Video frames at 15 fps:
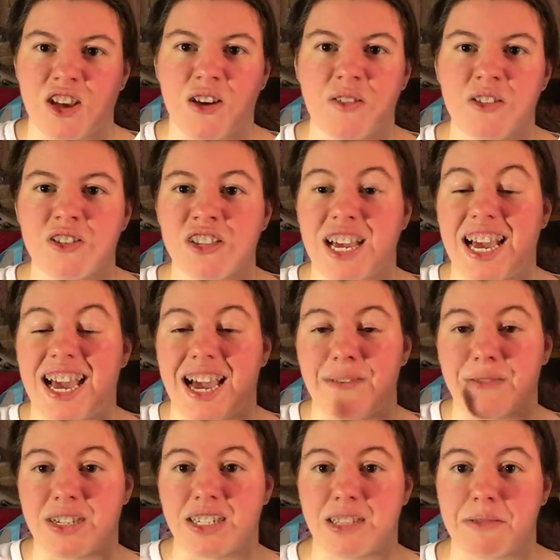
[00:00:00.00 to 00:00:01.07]
All of those I
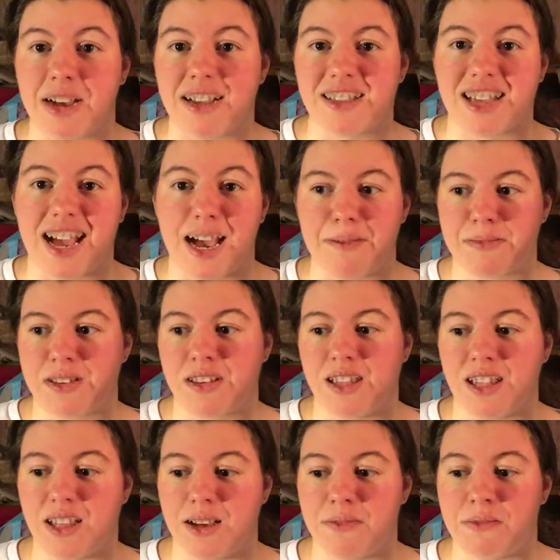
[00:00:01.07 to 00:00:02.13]
have read in the past,
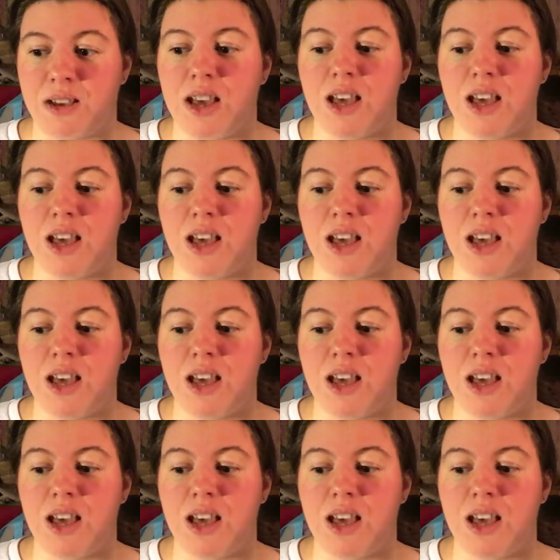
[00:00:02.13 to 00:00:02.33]
absolutely love